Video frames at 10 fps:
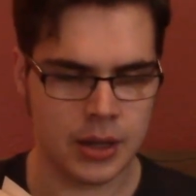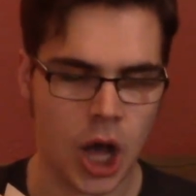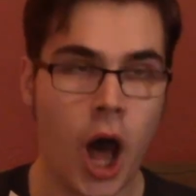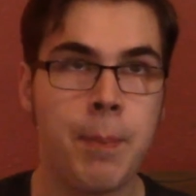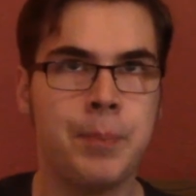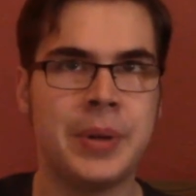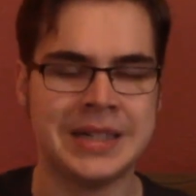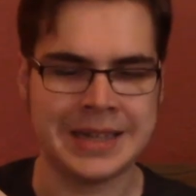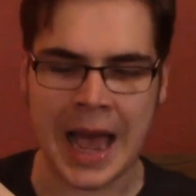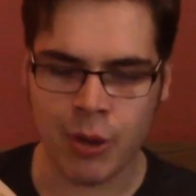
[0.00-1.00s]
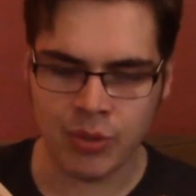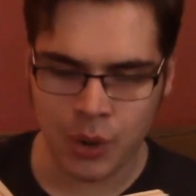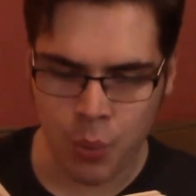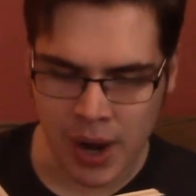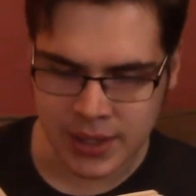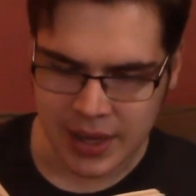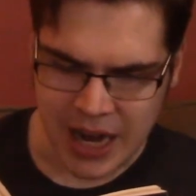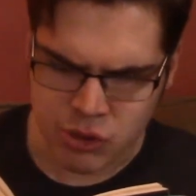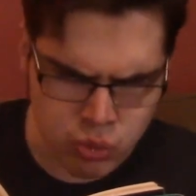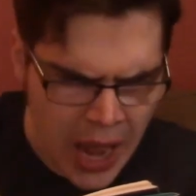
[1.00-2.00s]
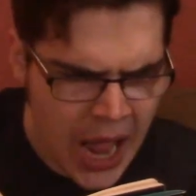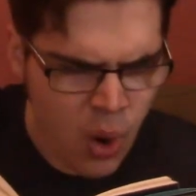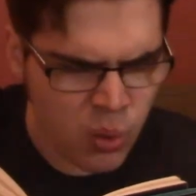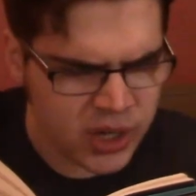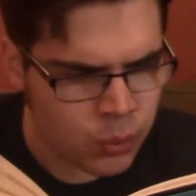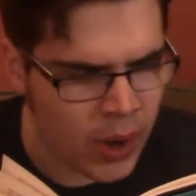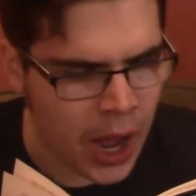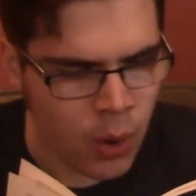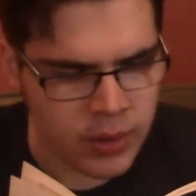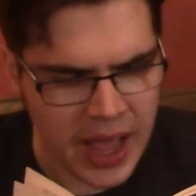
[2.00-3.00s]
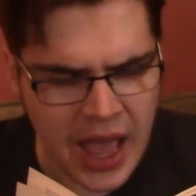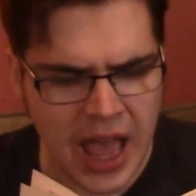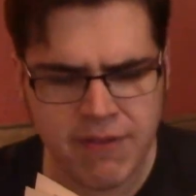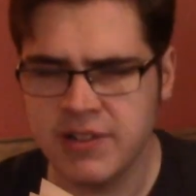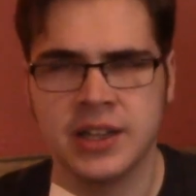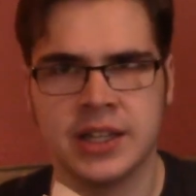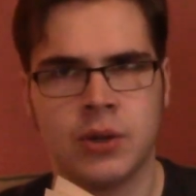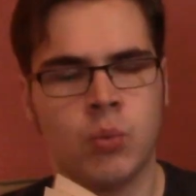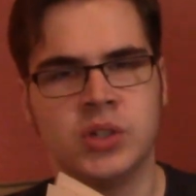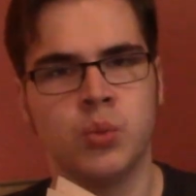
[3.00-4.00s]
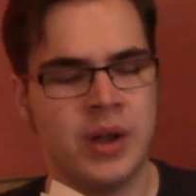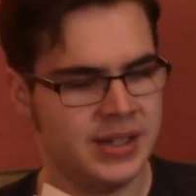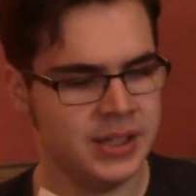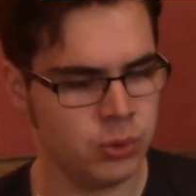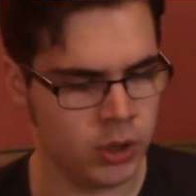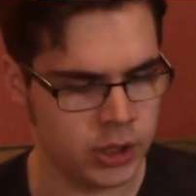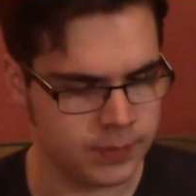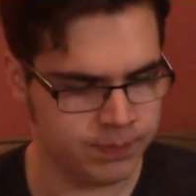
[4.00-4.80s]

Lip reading: Up and down they went, and round, heavenly was Wendy's word.